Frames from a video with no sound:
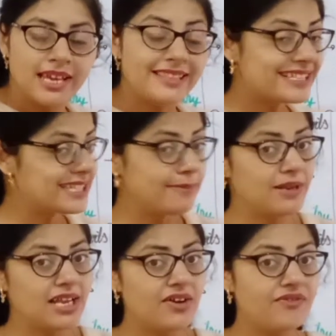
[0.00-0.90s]
In a
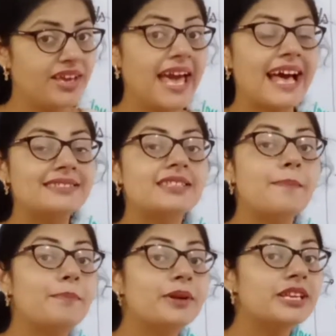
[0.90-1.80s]
similar way, as
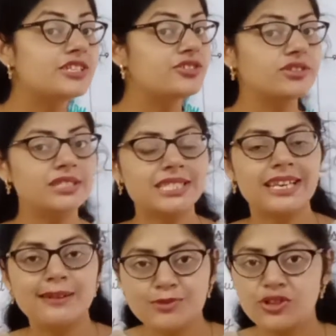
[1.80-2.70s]
the Britishers
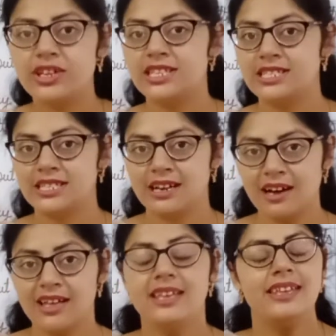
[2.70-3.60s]
came to India,